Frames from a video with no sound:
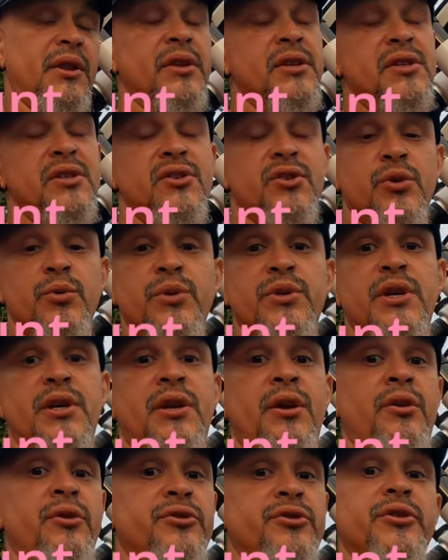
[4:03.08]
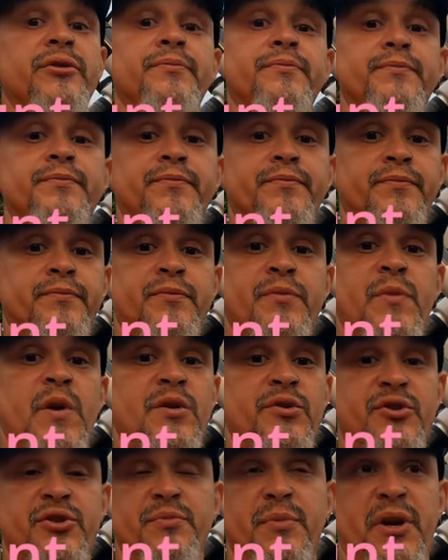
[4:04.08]
and this is newer technology.
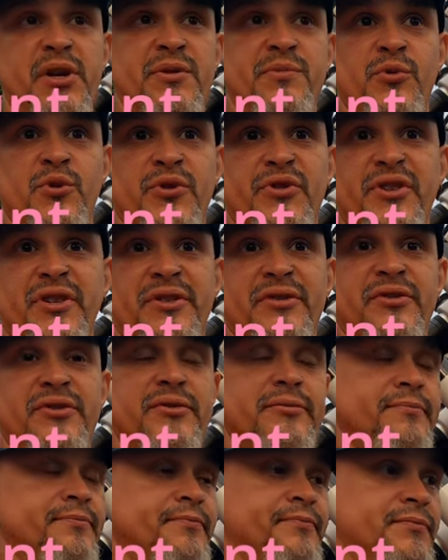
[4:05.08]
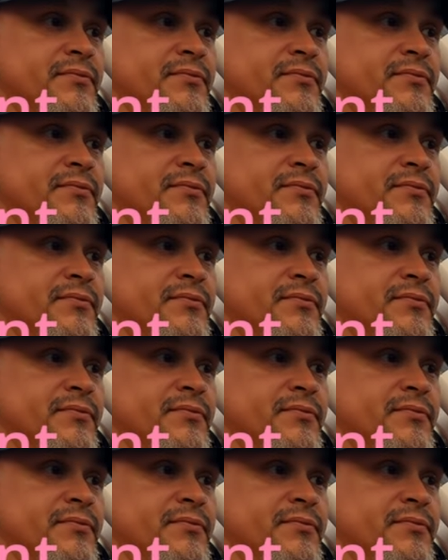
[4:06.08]
It just makes more sense,